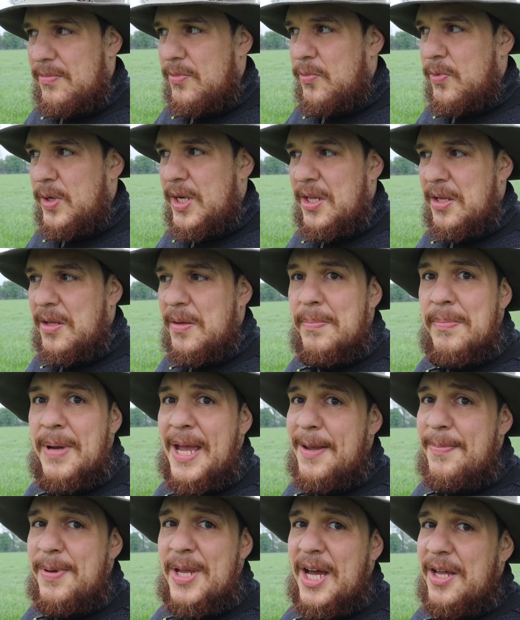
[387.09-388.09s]
will
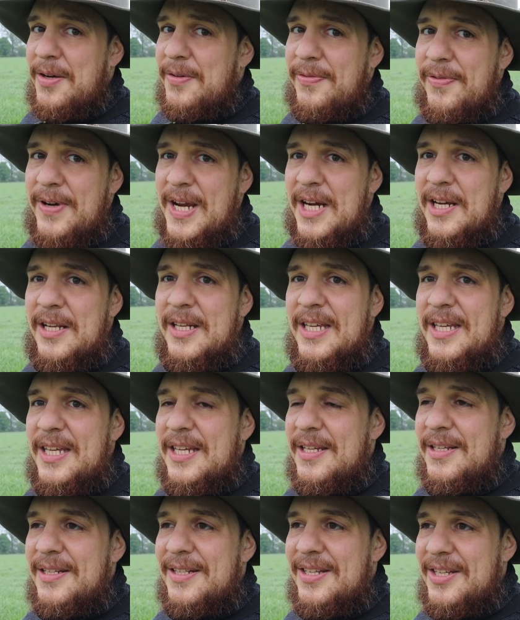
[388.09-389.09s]
maybe
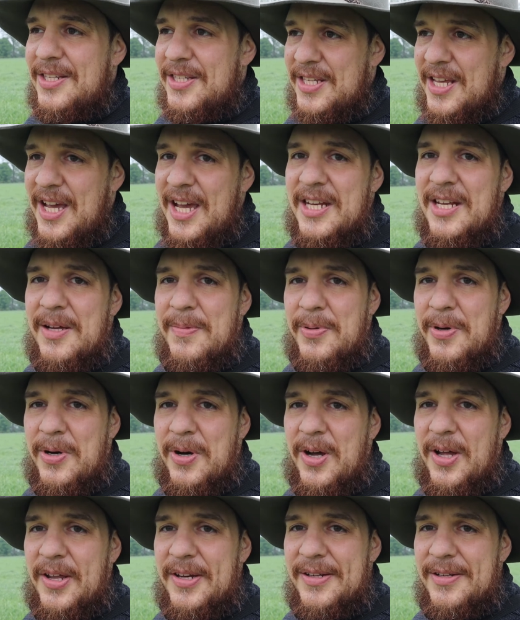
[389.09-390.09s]
unfairly decide
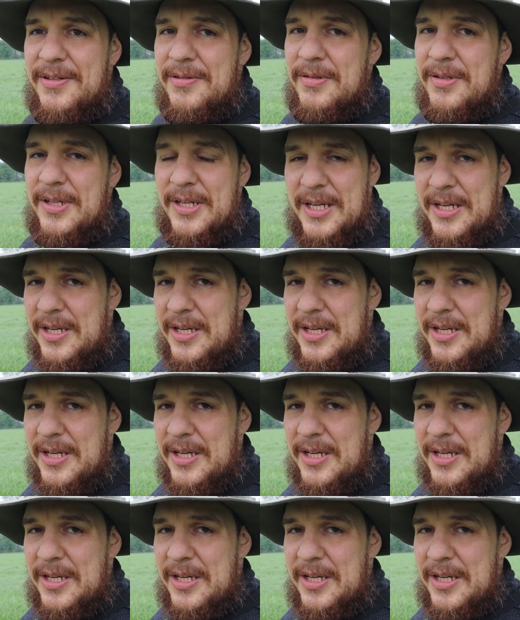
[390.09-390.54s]
upon